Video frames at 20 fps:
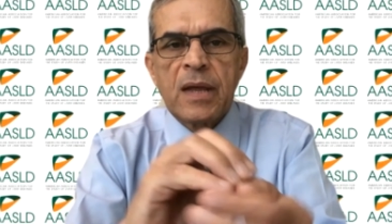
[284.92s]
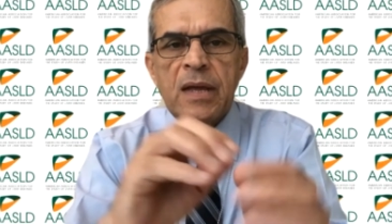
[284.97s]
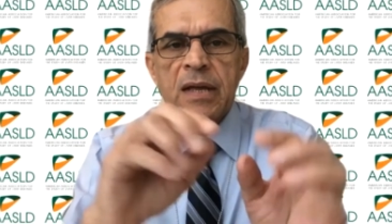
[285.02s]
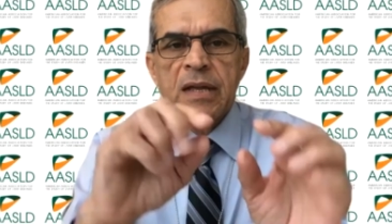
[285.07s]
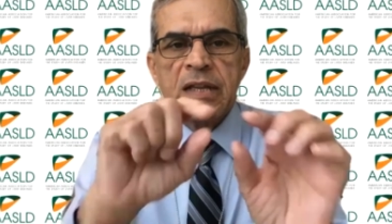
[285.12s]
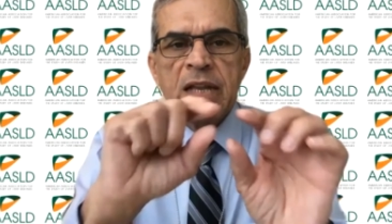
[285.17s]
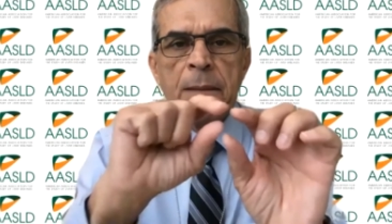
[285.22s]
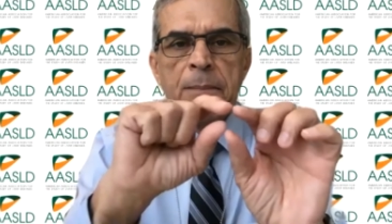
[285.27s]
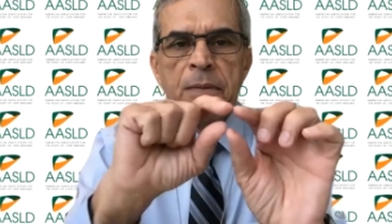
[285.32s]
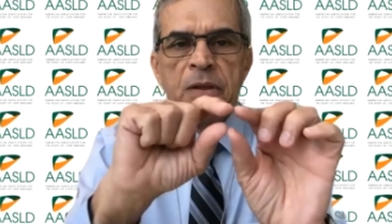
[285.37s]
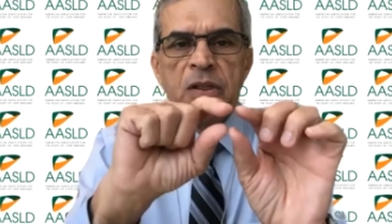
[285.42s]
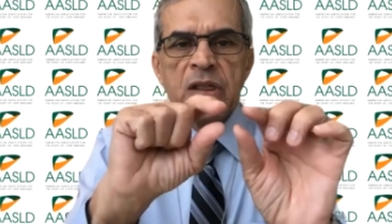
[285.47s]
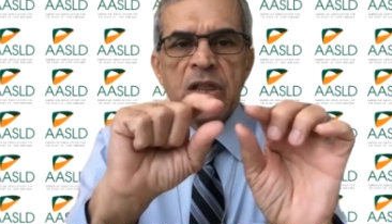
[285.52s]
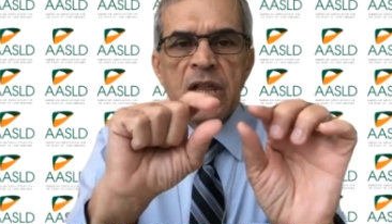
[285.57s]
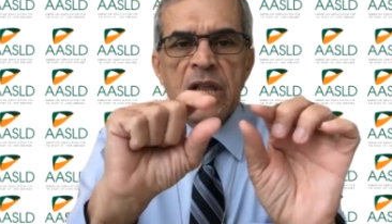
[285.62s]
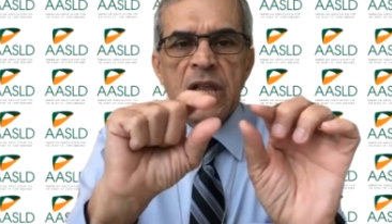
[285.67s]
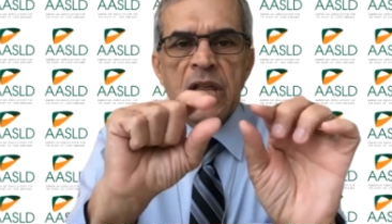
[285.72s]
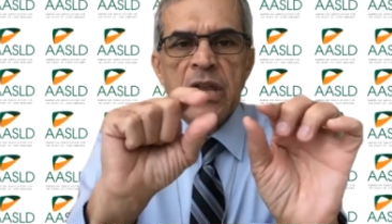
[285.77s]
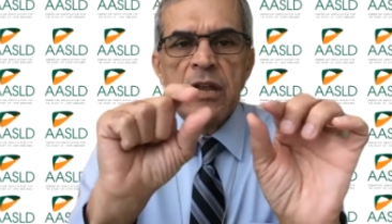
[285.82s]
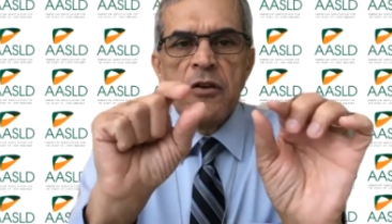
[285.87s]
the
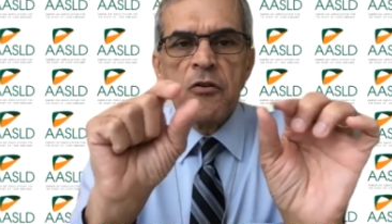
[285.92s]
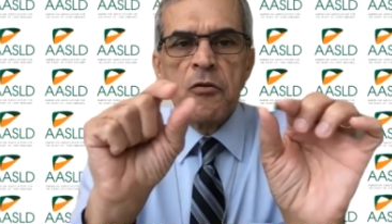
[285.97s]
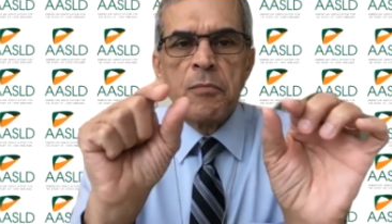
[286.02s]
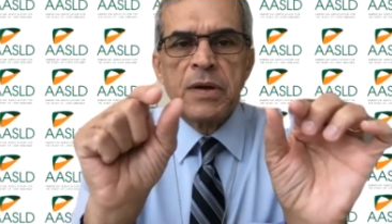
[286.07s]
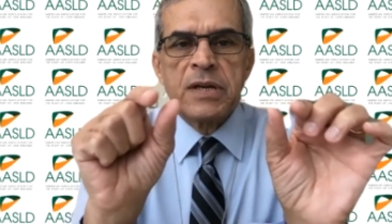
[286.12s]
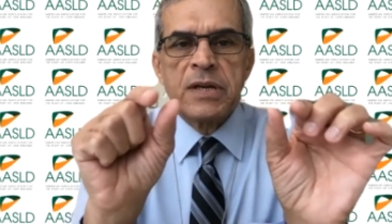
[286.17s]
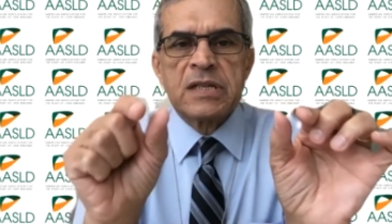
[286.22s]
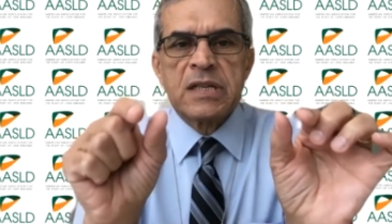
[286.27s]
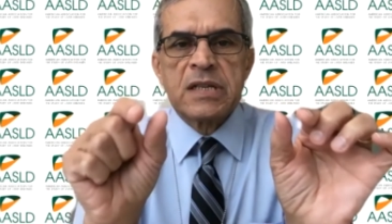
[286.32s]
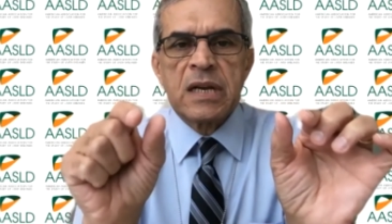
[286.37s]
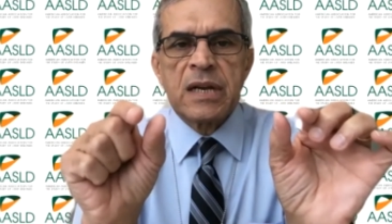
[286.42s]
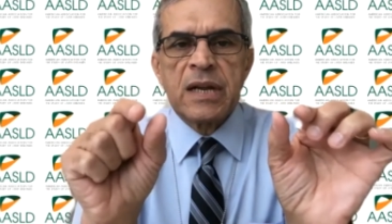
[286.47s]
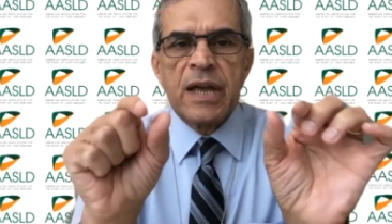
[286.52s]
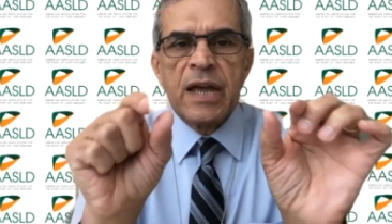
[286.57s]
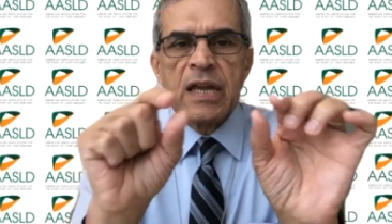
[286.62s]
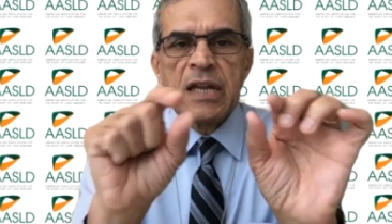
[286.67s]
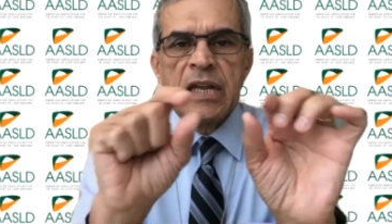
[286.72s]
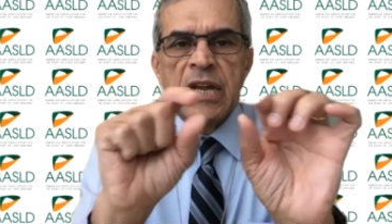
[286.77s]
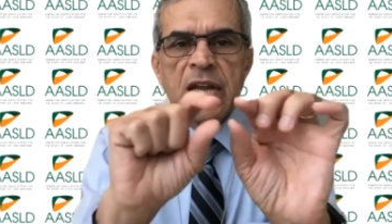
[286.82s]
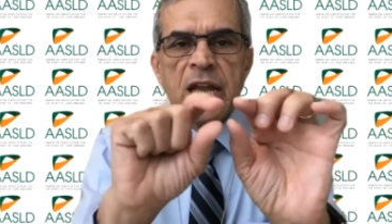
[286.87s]
epithelium is
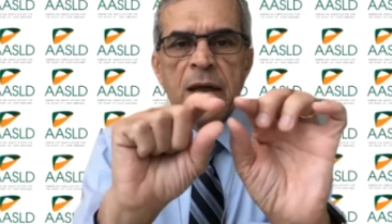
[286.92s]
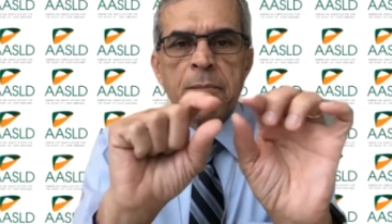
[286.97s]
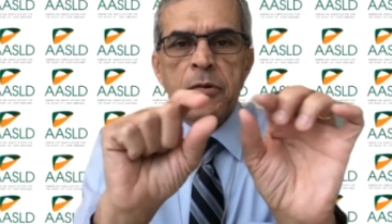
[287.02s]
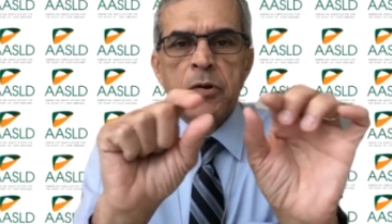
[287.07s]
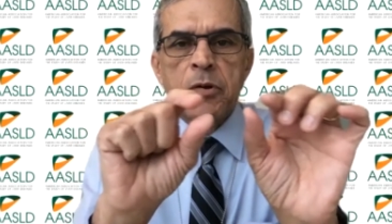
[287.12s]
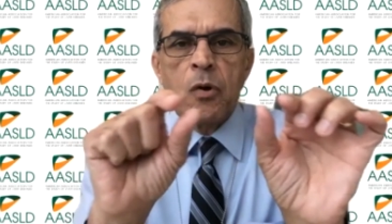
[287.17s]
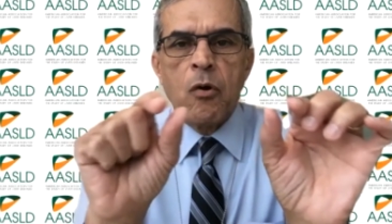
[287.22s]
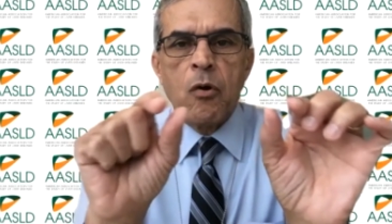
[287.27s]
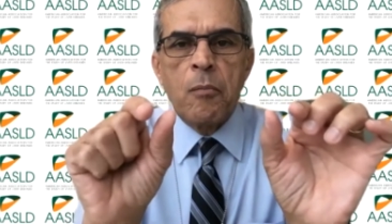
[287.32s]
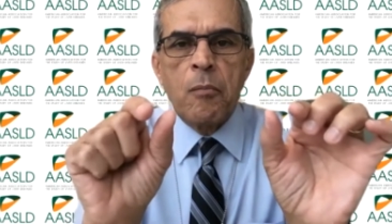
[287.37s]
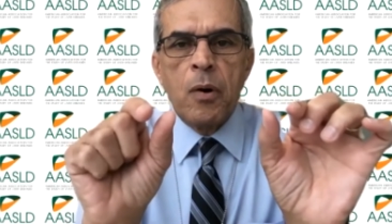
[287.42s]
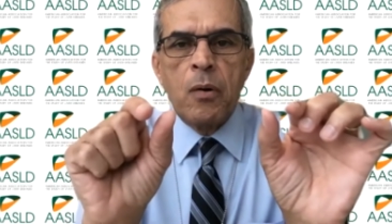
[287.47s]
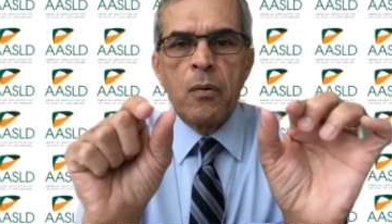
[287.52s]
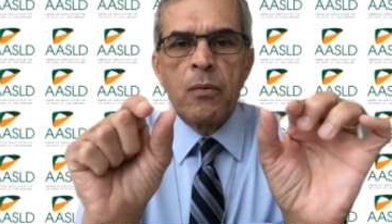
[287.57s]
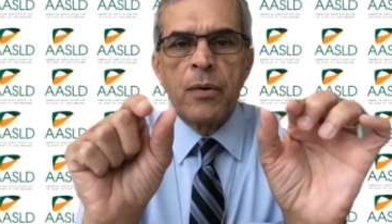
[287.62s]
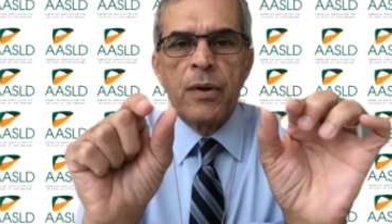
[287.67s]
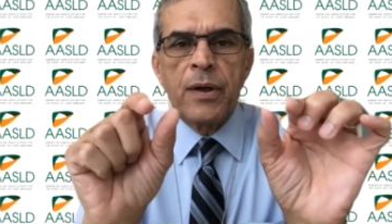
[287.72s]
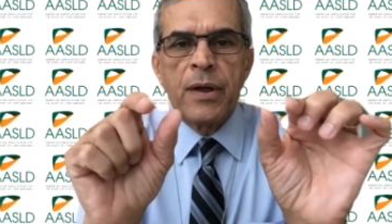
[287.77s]
delayed and abnormal,